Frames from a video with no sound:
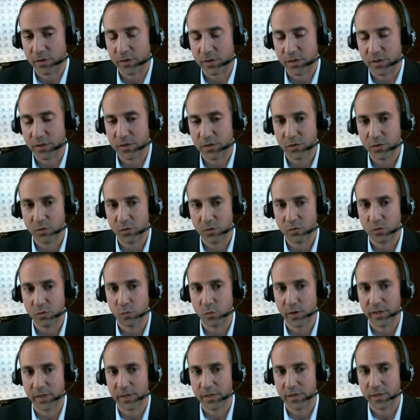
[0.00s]
too
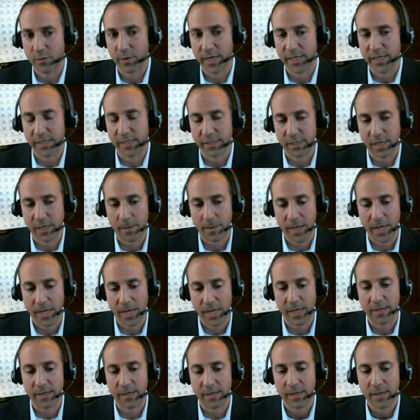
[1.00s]
with the new agents coming
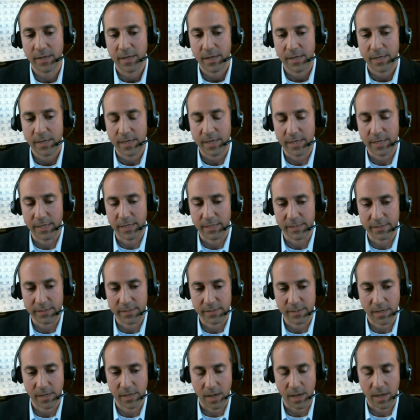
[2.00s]
in
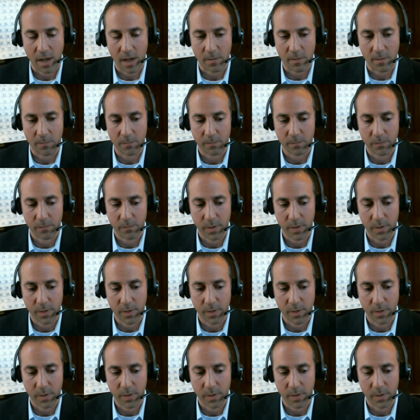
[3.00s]
is um,